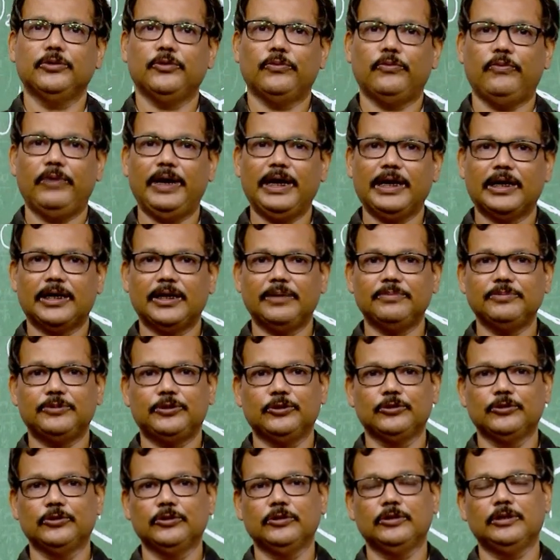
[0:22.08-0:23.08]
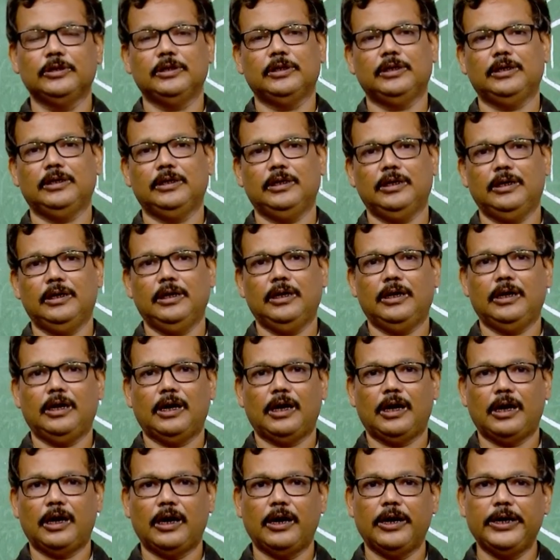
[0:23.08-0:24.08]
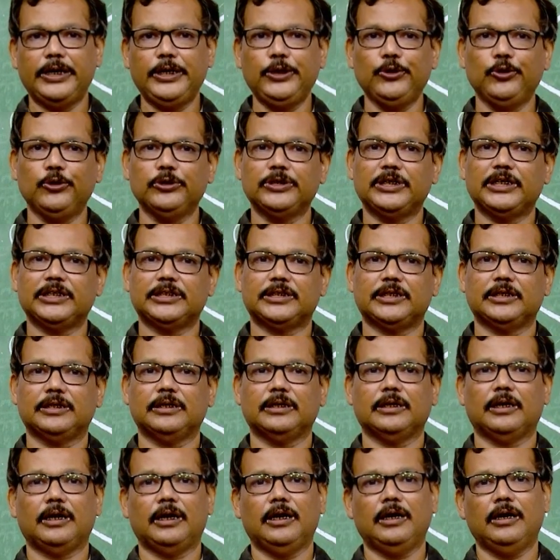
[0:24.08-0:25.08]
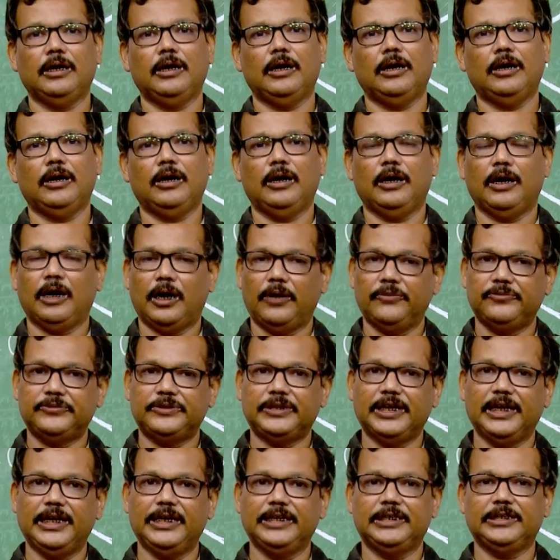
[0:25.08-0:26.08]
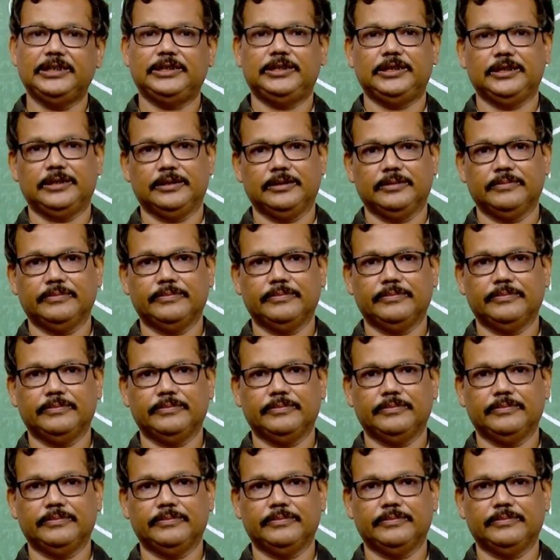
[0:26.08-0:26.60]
welcome to a new session of teleteaching.